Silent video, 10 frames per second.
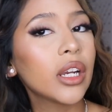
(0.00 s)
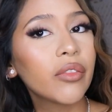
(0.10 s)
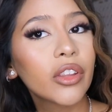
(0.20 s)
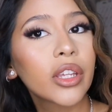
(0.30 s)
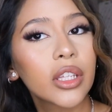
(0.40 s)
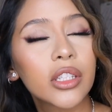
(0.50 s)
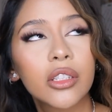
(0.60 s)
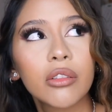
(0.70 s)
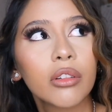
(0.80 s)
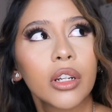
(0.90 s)
I feel like it's
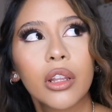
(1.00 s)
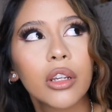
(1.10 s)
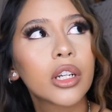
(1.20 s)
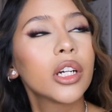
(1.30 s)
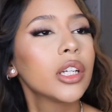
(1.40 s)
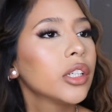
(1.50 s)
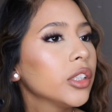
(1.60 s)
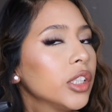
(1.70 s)
still gonna look good.